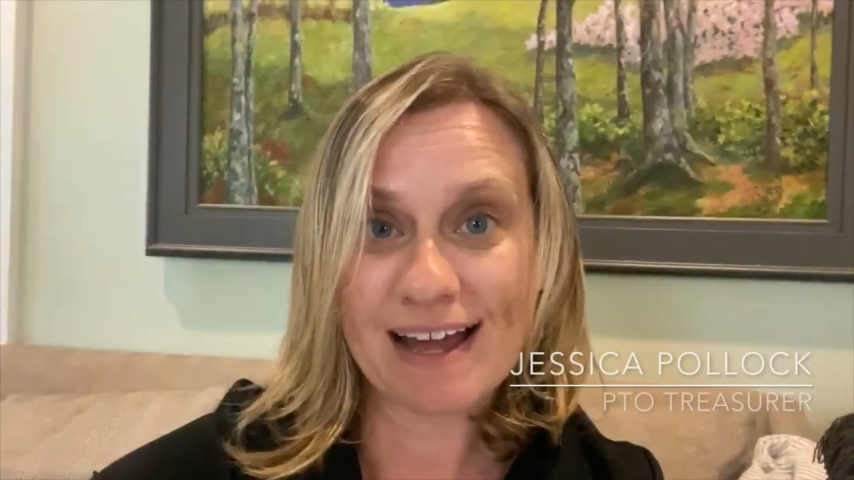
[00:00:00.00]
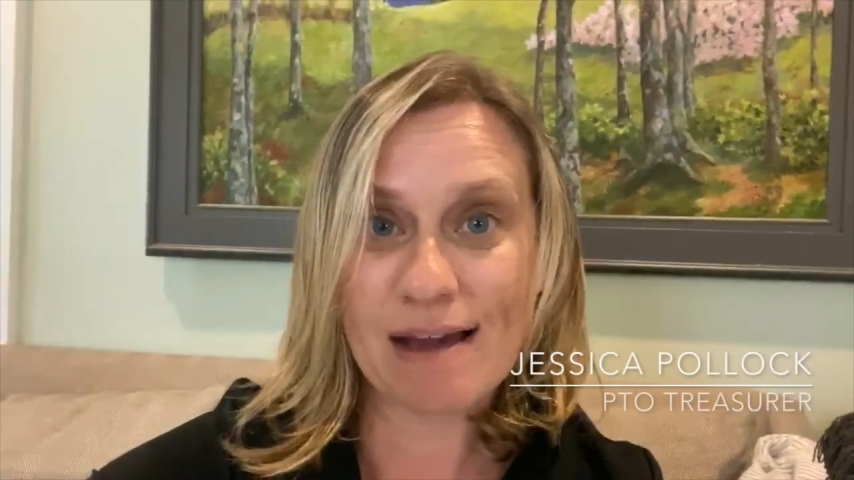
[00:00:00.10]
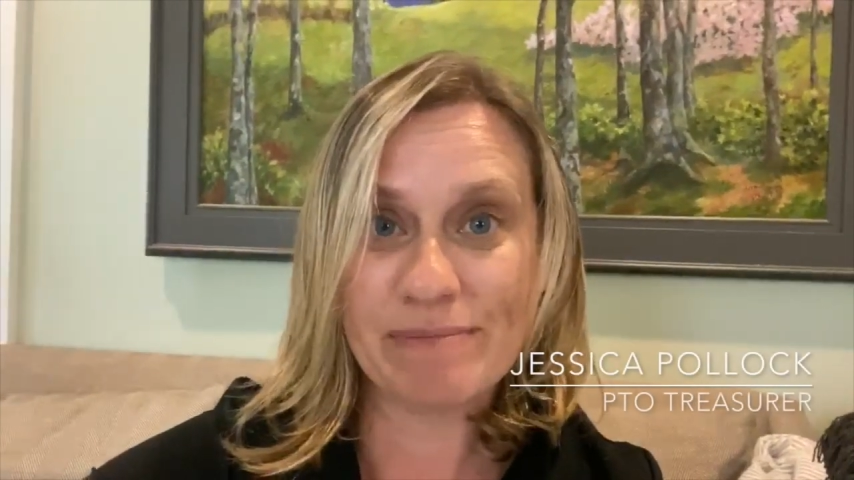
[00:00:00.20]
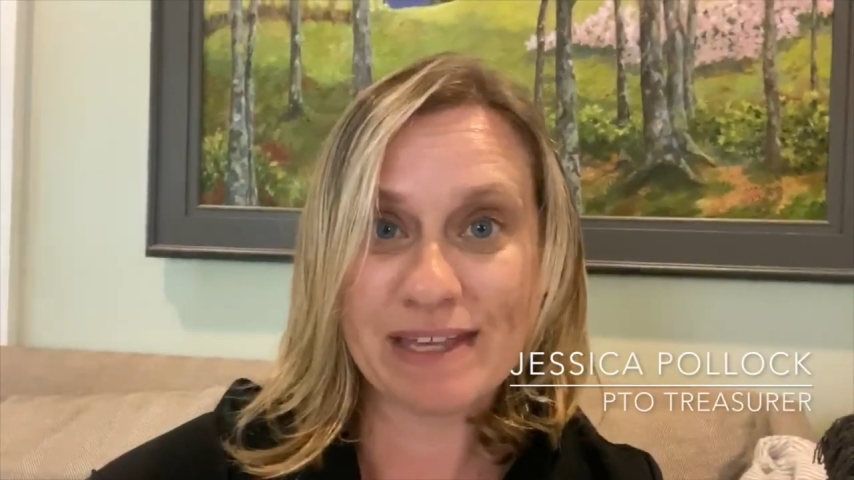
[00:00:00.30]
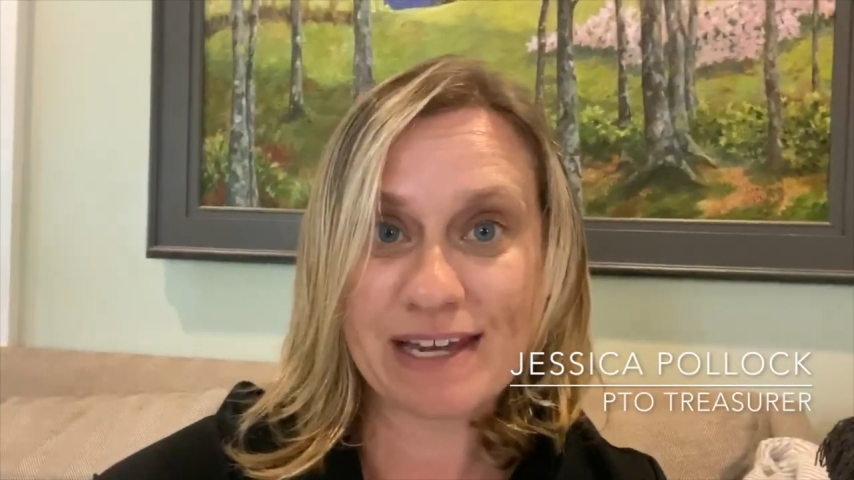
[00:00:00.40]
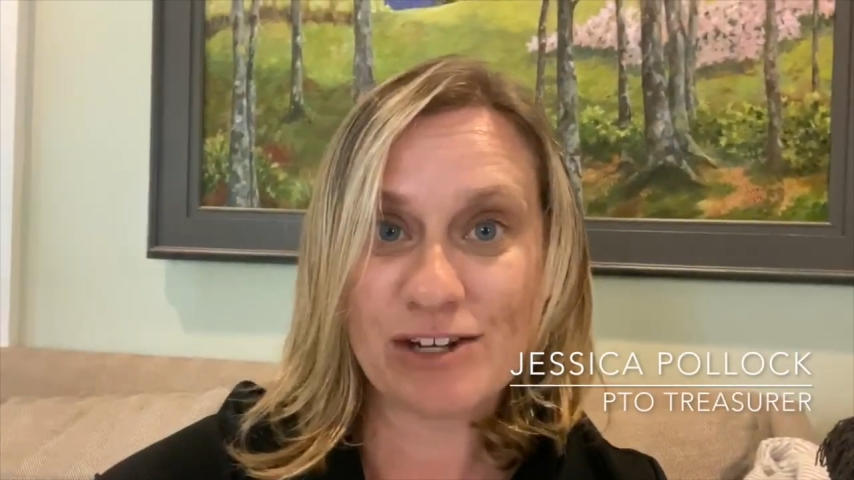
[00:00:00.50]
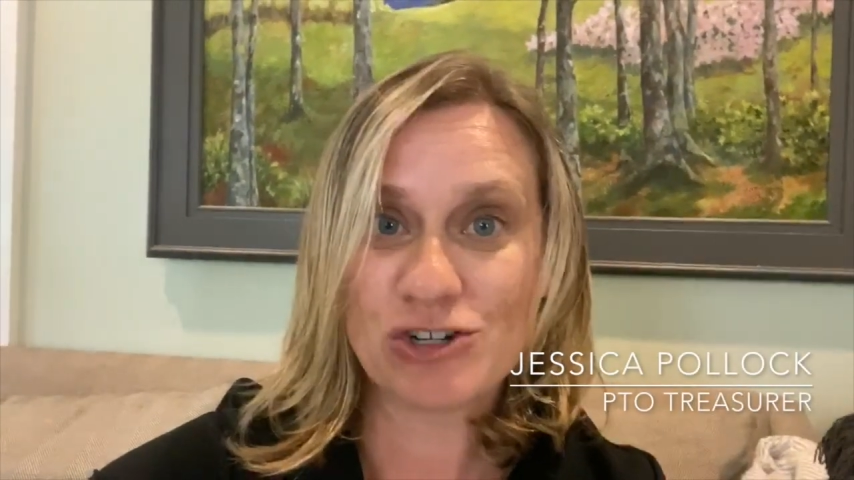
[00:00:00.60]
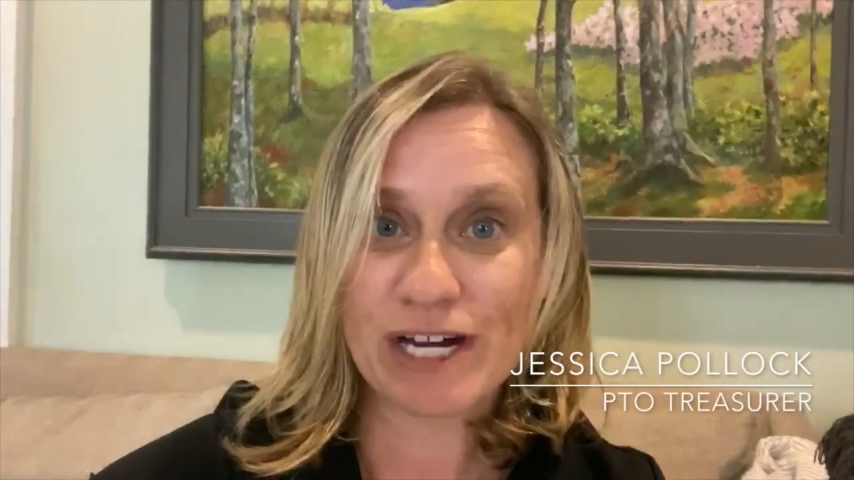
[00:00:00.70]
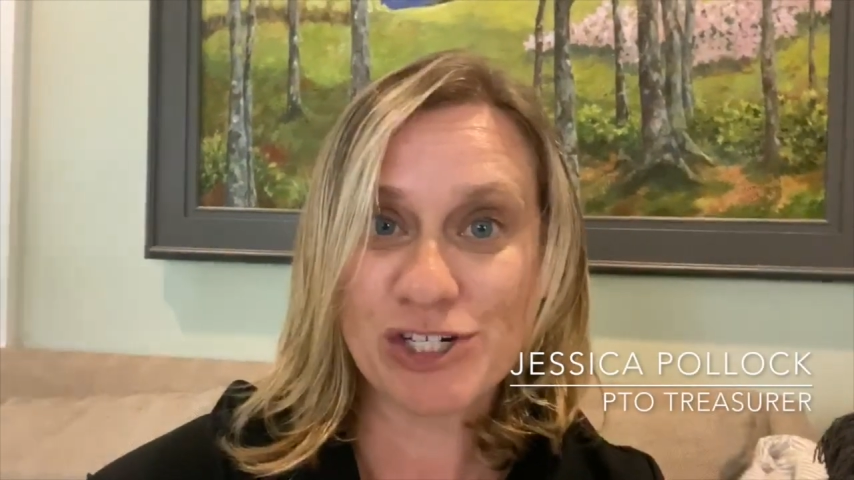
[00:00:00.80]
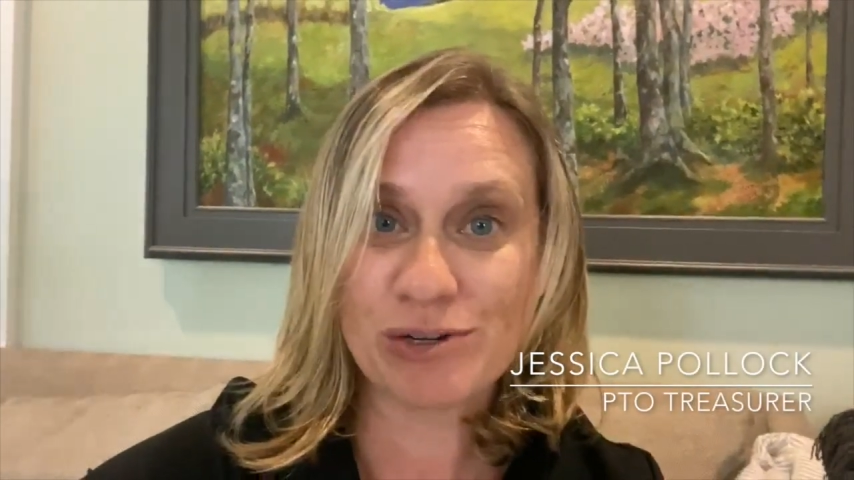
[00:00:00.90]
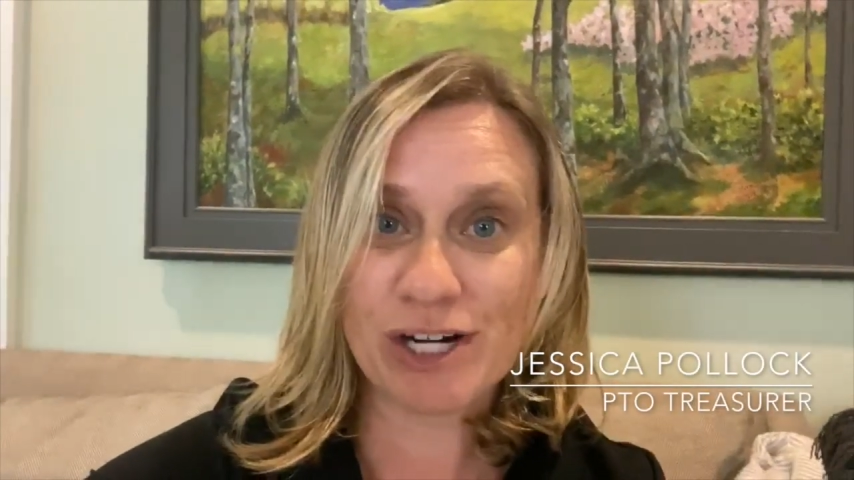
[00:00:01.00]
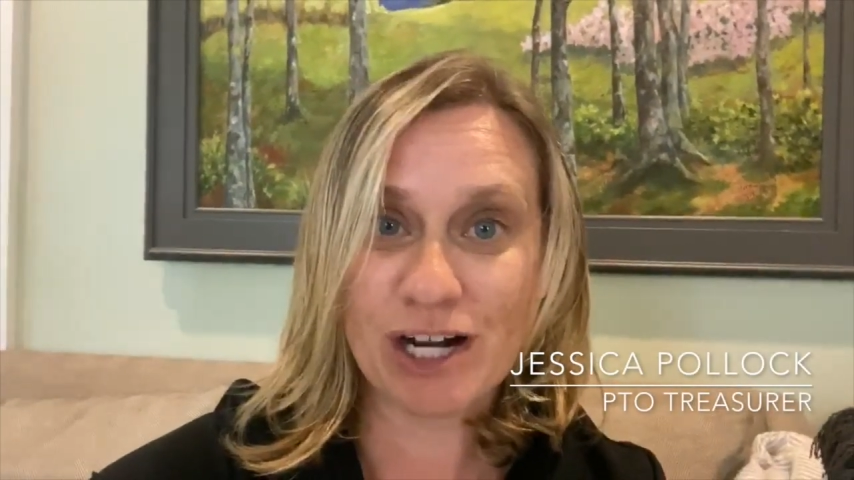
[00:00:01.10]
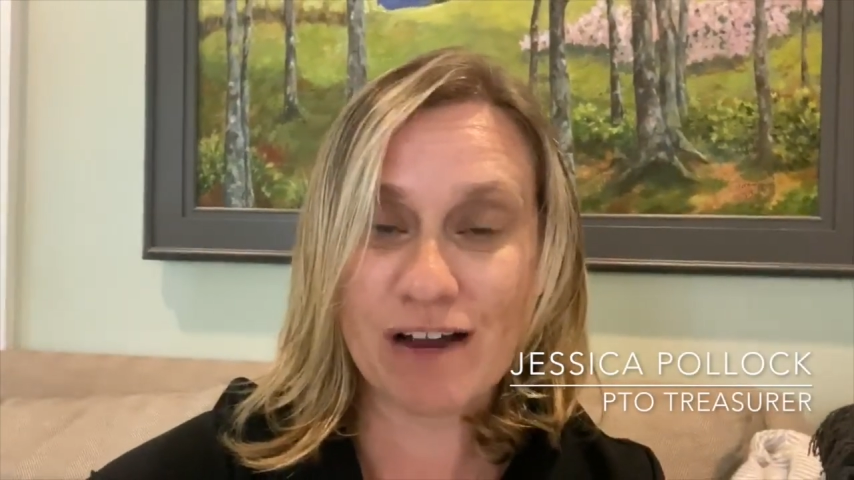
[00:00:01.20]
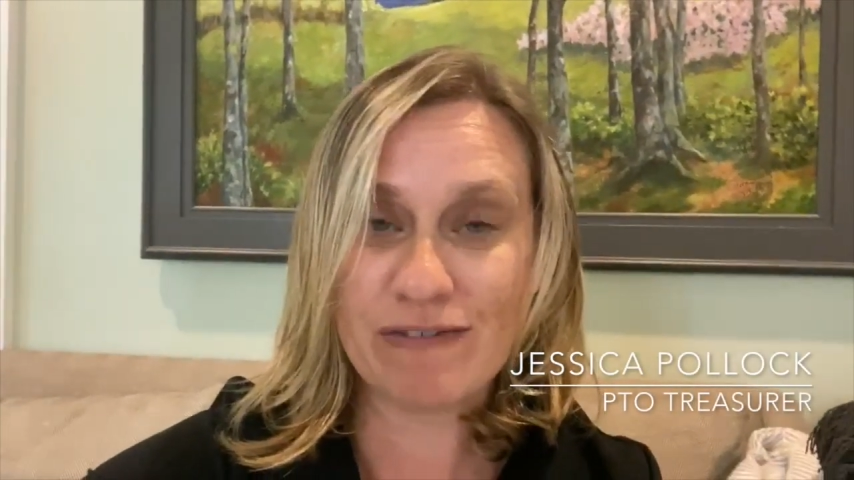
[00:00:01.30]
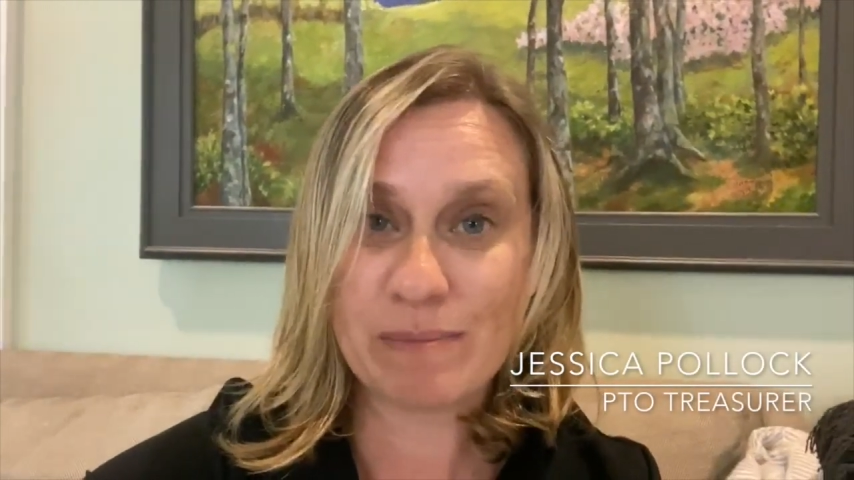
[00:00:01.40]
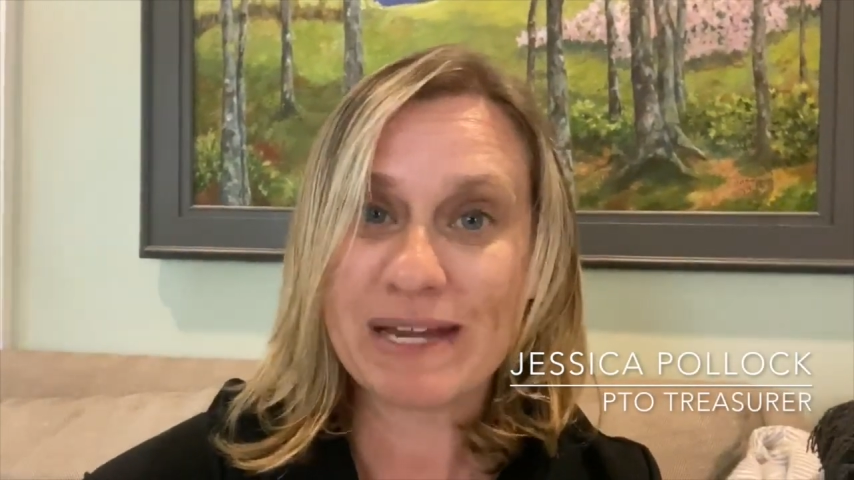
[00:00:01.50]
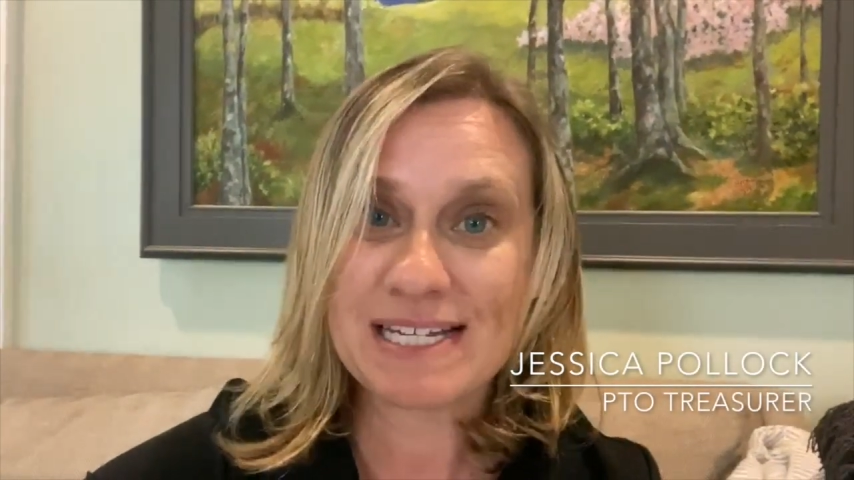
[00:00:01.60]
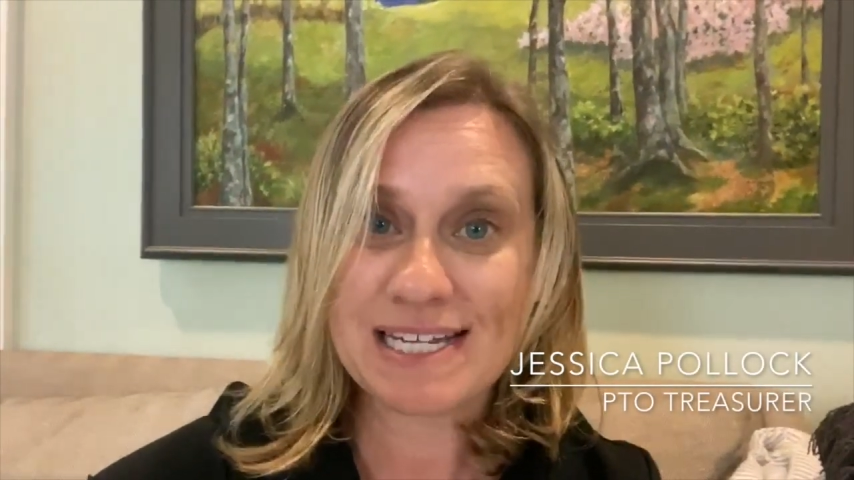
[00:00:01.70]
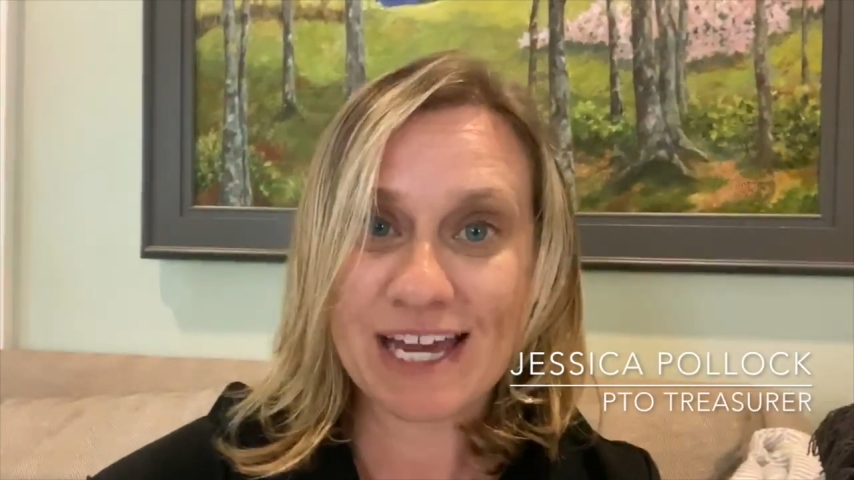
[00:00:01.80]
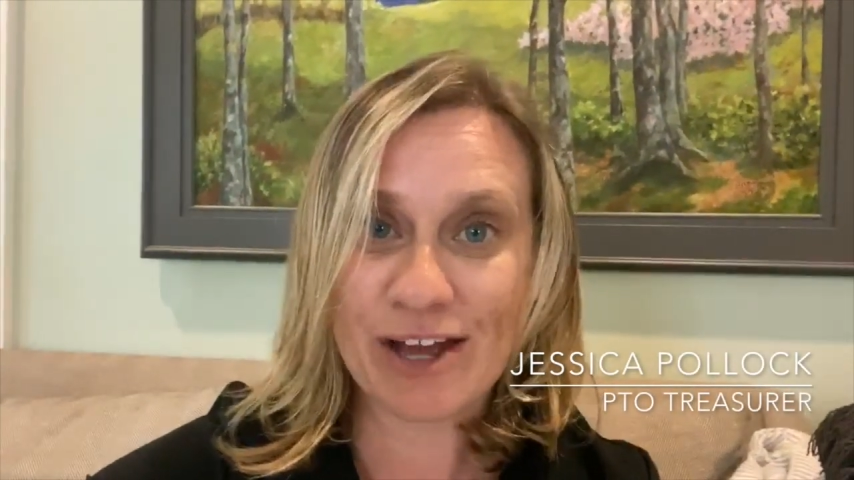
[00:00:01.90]
I'm the treasurer of the
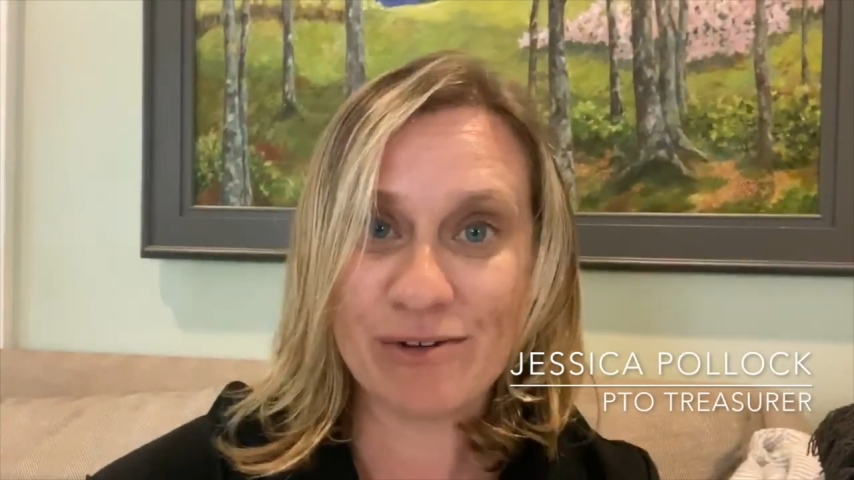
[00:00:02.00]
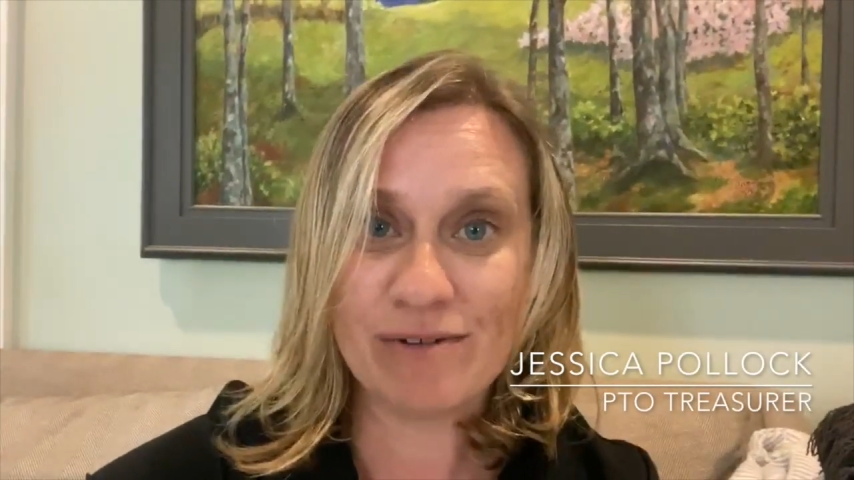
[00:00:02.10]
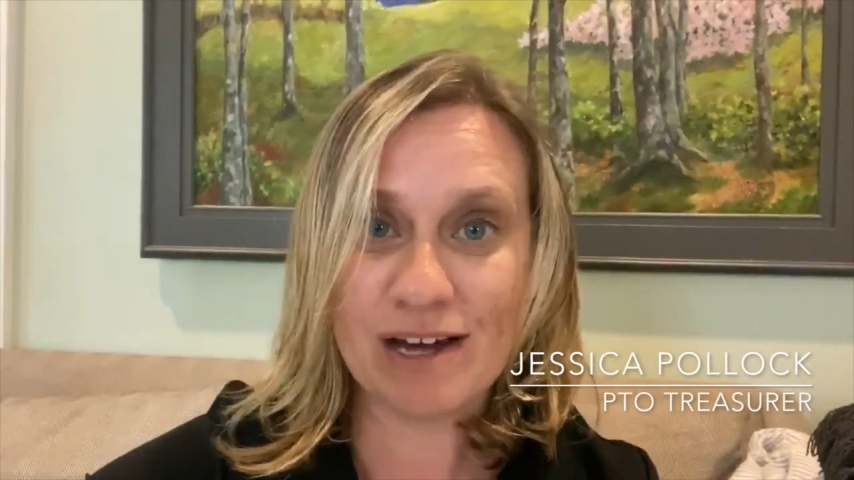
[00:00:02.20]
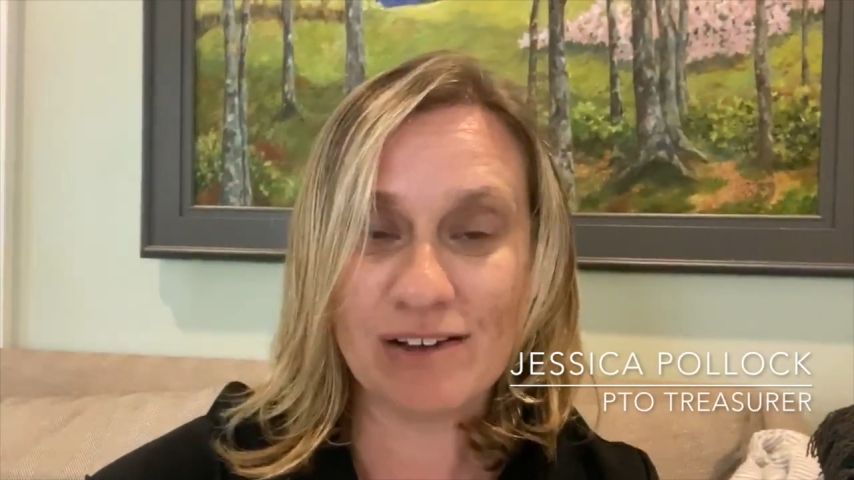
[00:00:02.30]
PTO,